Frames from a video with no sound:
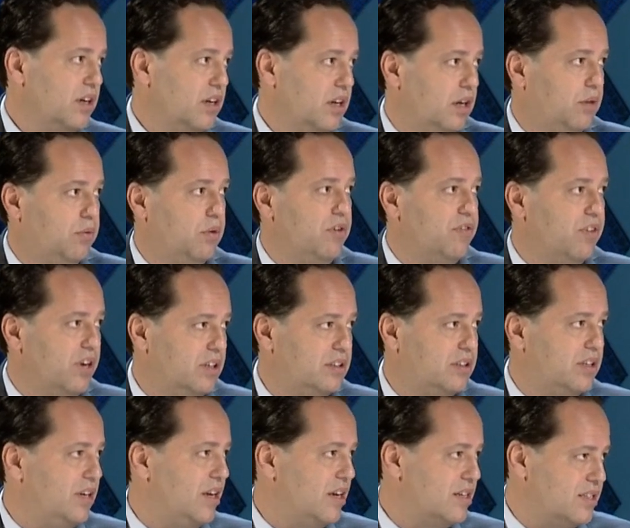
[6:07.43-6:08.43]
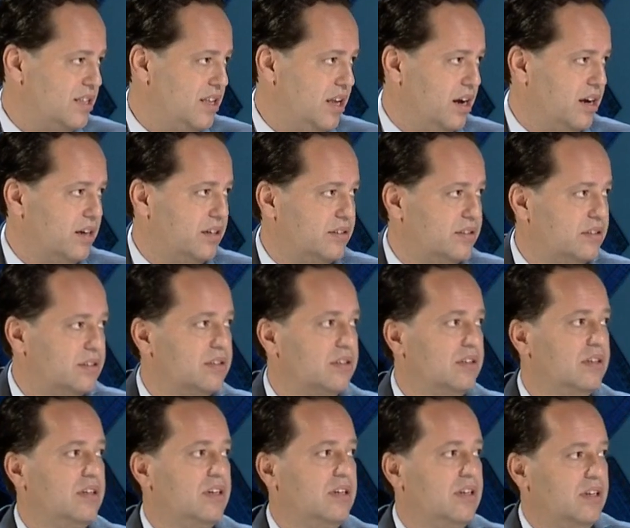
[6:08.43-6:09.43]
equivalent in SDRs,
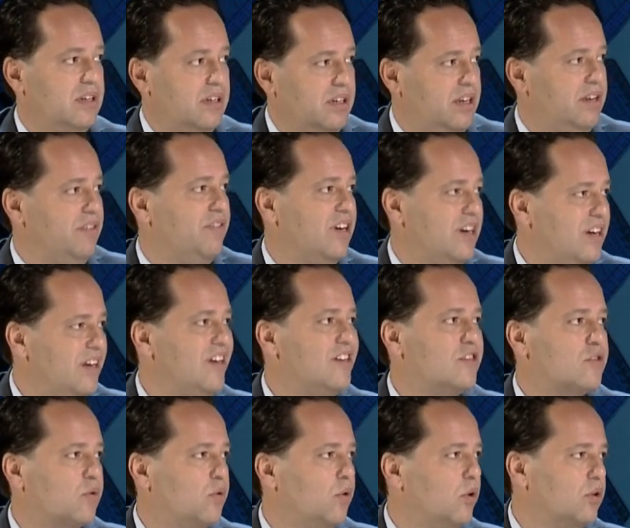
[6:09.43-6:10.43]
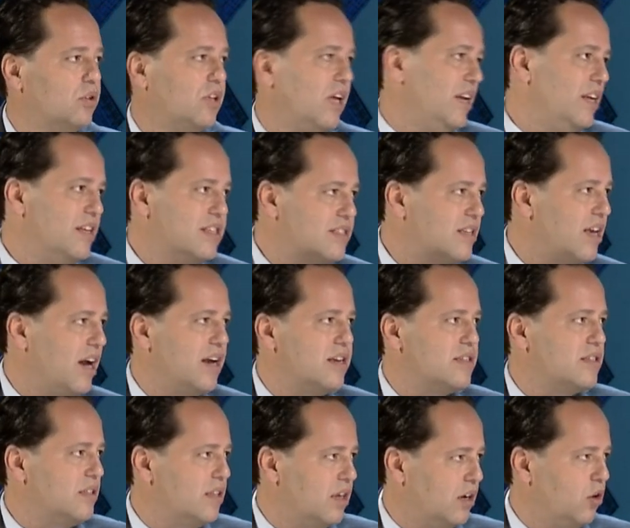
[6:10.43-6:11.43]
given its quota and its size
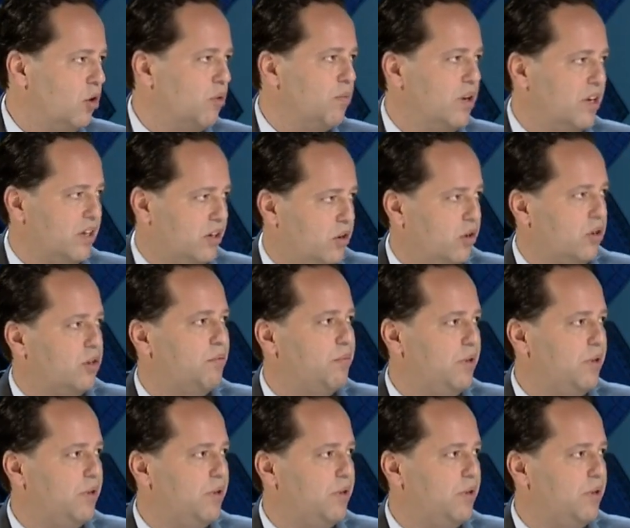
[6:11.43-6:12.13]
in the global economy.